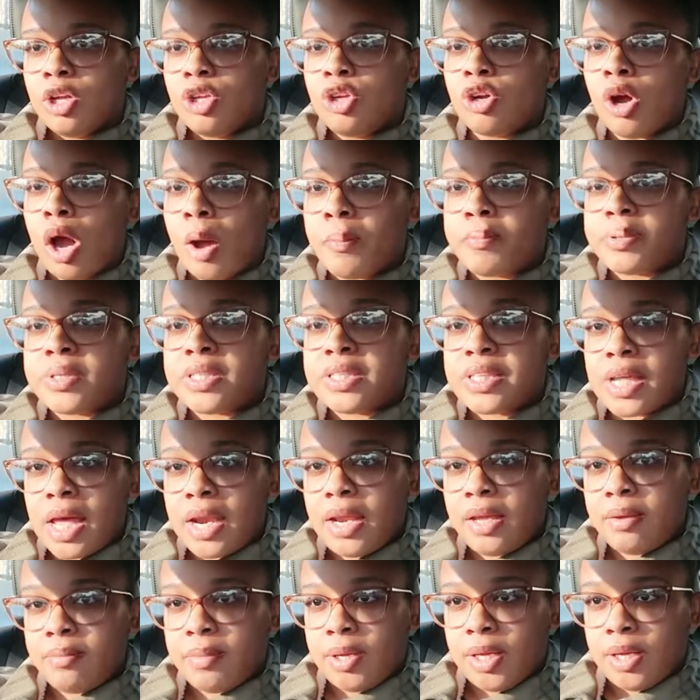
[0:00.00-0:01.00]
You're
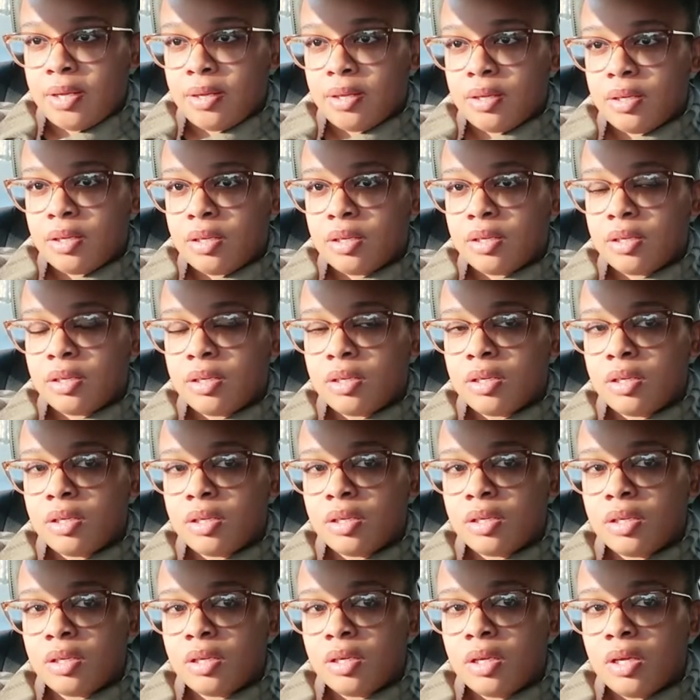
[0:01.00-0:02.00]
upsetting me.
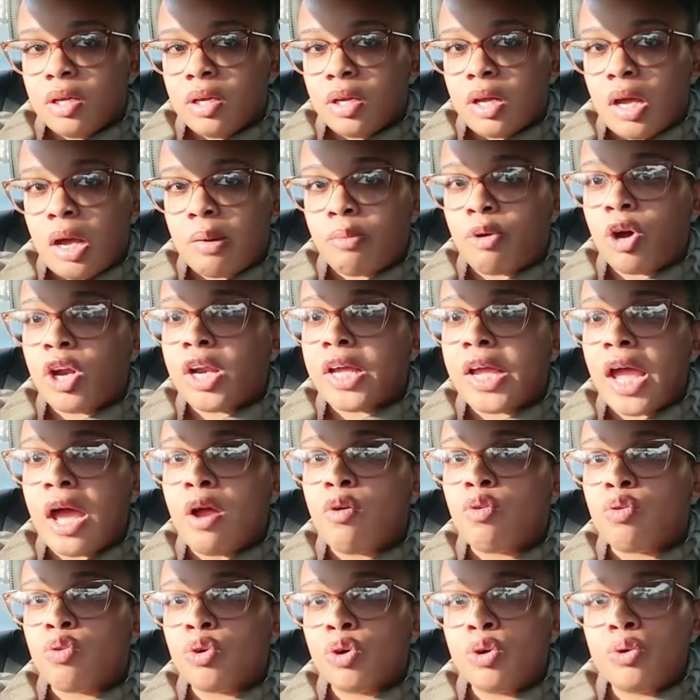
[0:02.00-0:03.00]
I'm gonna get
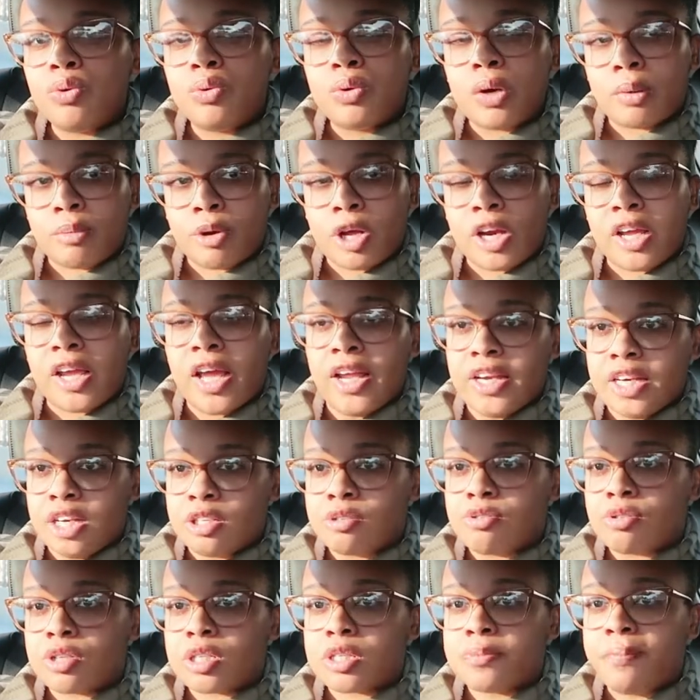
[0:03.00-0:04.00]
rude. I'm gonna get
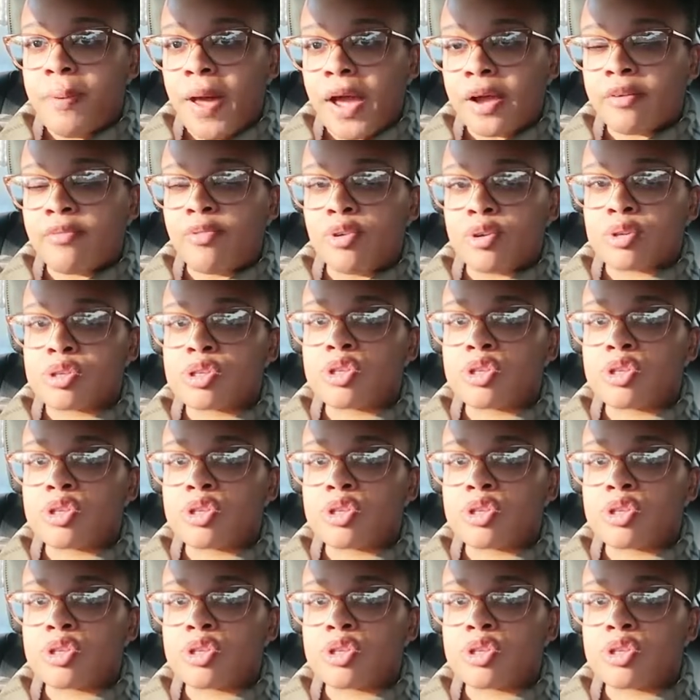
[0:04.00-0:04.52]
disrespectful.